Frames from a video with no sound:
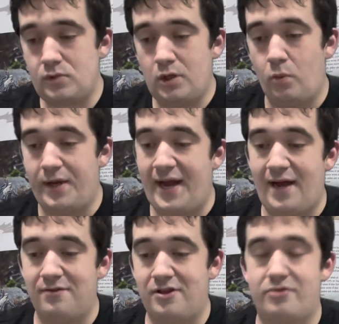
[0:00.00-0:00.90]
where you
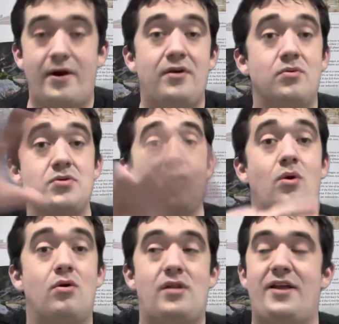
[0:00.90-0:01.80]
have the Thranduil's
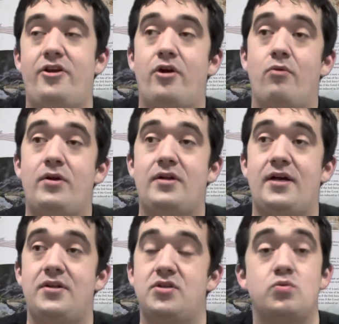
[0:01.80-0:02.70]
Hall, like when
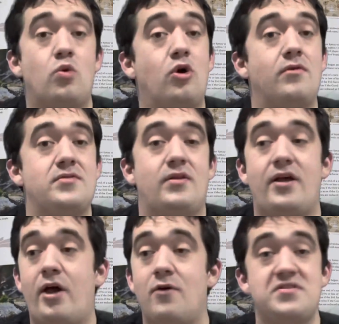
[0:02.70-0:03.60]
the
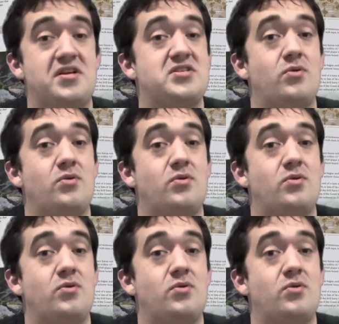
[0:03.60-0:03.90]
elves are